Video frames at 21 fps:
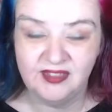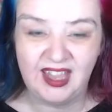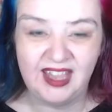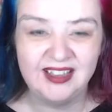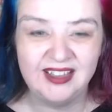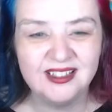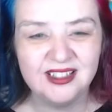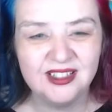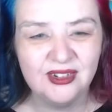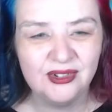
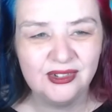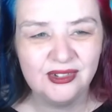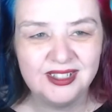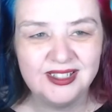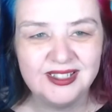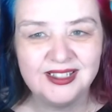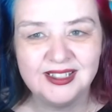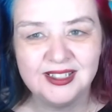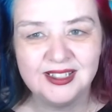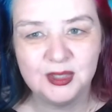it's not
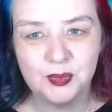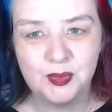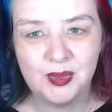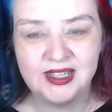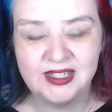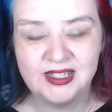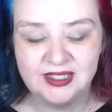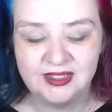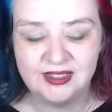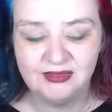as
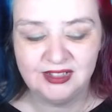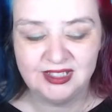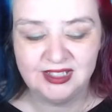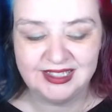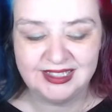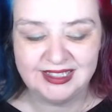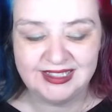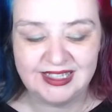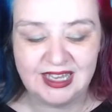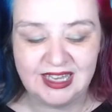expensive
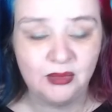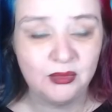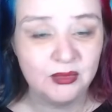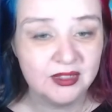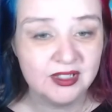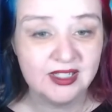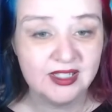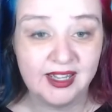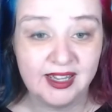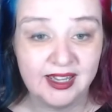as it
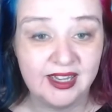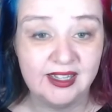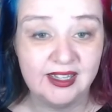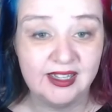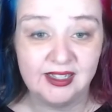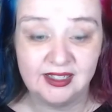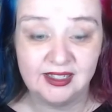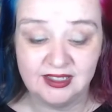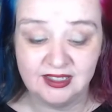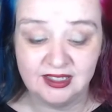sounds like
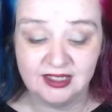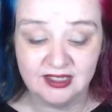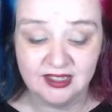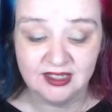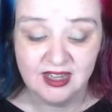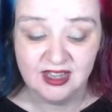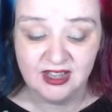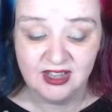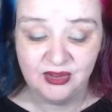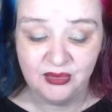it is
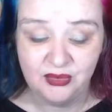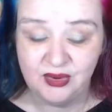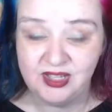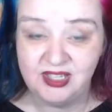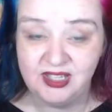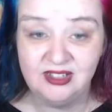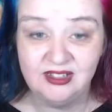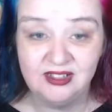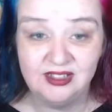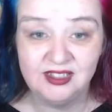
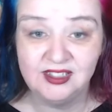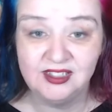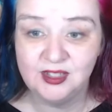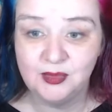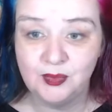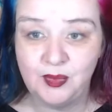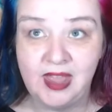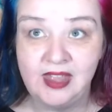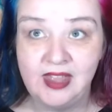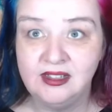when you can
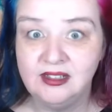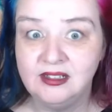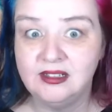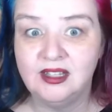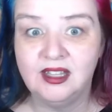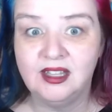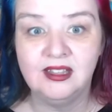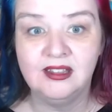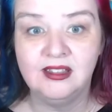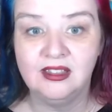
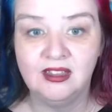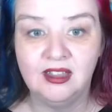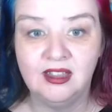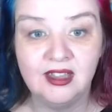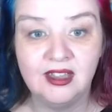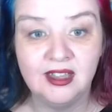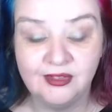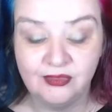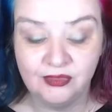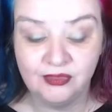spend like
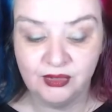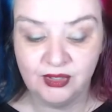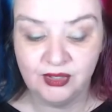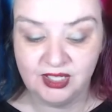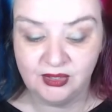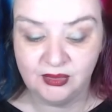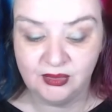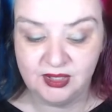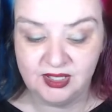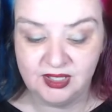30
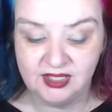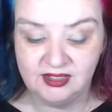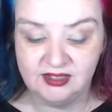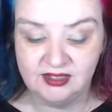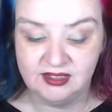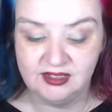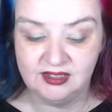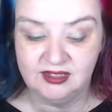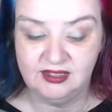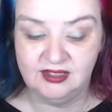40 quid
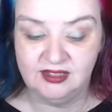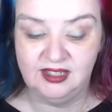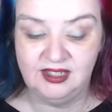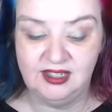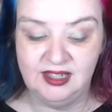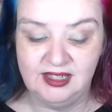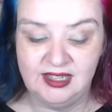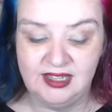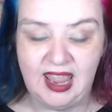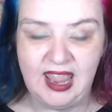
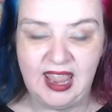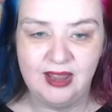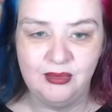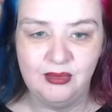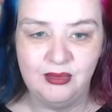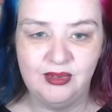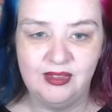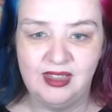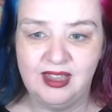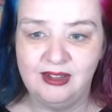in a day
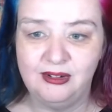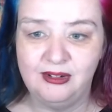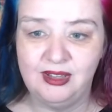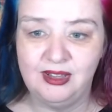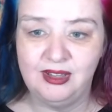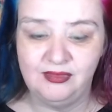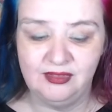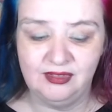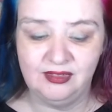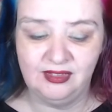without
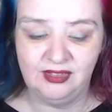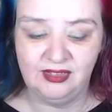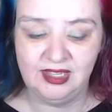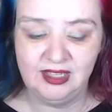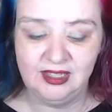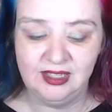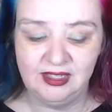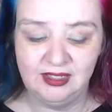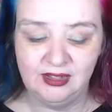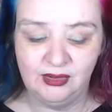even
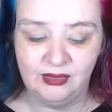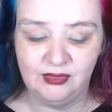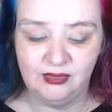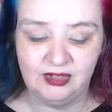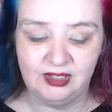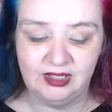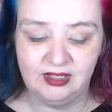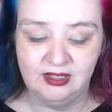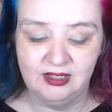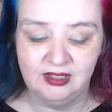thinking
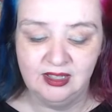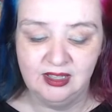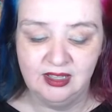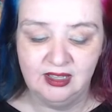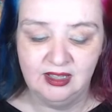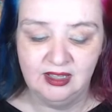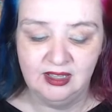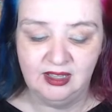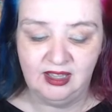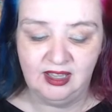of it
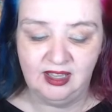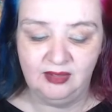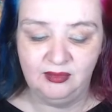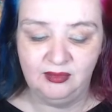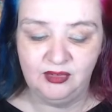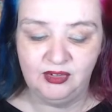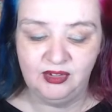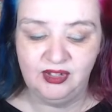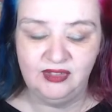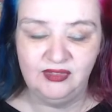
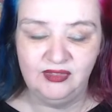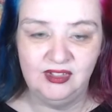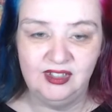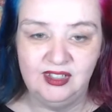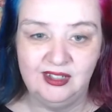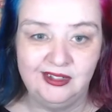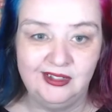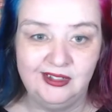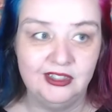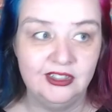um, or you
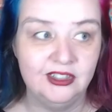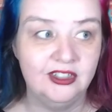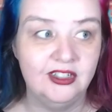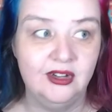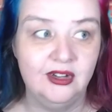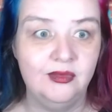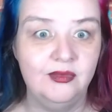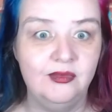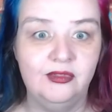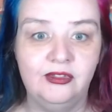know you're just
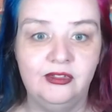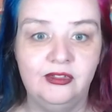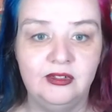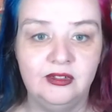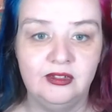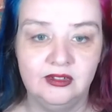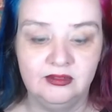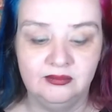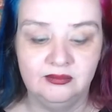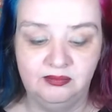going
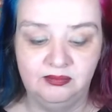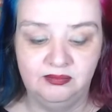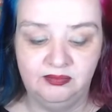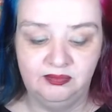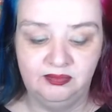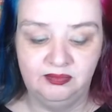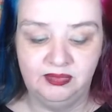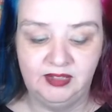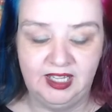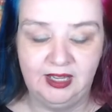for
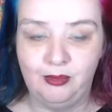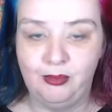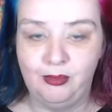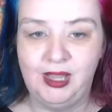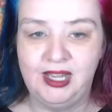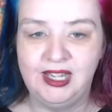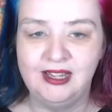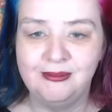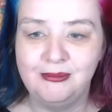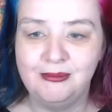like a
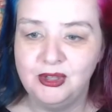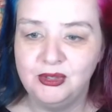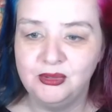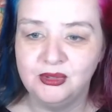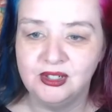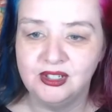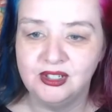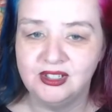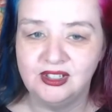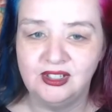pint of
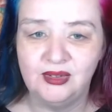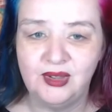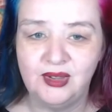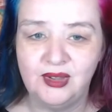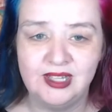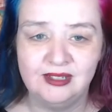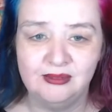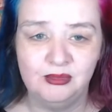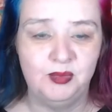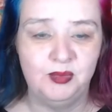milk and you
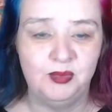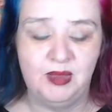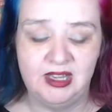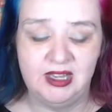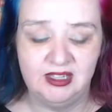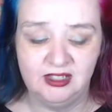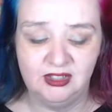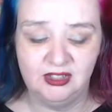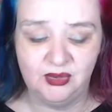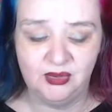end up
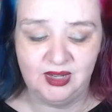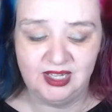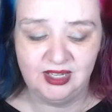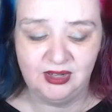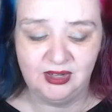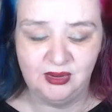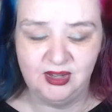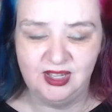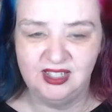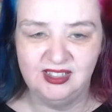spending
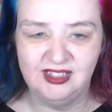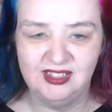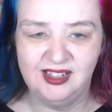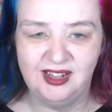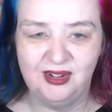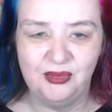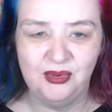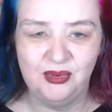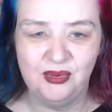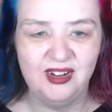20 quid you're
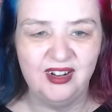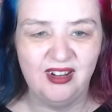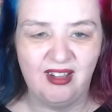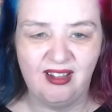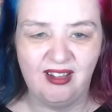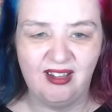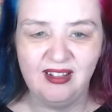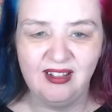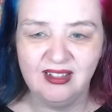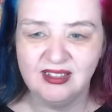like what
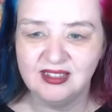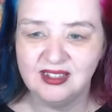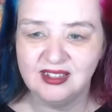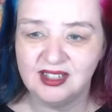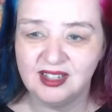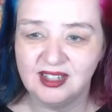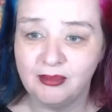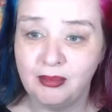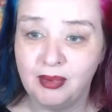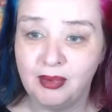on earth
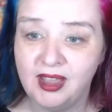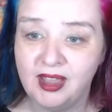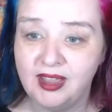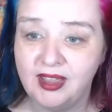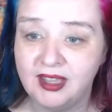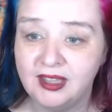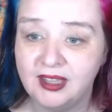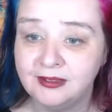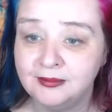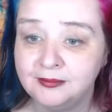did i
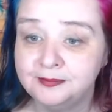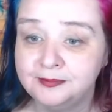buy